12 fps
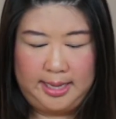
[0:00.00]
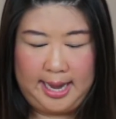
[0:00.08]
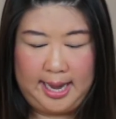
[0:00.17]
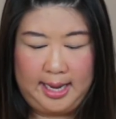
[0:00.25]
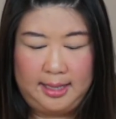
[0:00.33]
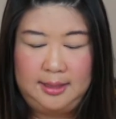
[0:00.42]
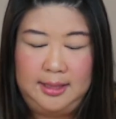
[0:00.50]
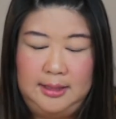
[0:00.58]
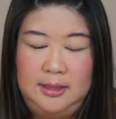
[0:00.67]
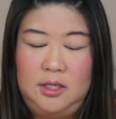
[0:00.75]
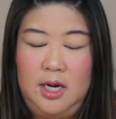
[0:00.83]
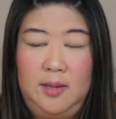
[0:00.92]
Yeah, and
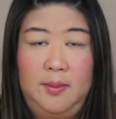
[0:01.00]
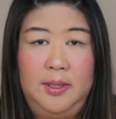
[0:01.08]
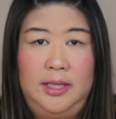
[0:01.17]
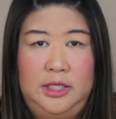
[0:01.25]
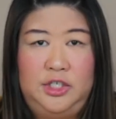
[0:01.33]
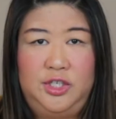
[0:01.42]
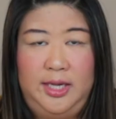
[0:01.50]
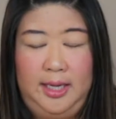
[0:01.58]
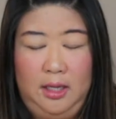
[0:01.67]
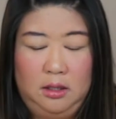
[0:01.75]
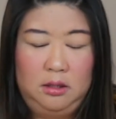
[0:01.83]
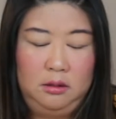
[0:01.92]
then talk about each
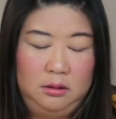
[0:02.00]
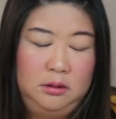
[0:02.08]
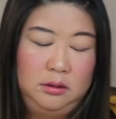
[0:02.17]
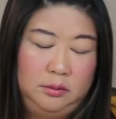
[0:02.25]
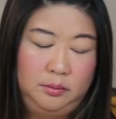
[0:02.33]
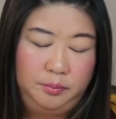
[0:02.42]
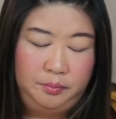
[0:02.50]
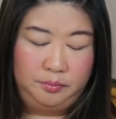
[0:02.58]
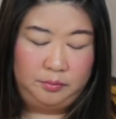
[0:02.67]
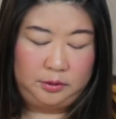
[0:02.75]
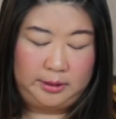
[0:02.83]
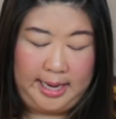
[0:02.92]
thing.
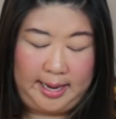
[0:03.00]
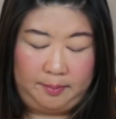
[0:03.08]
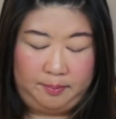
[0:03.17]
Okay.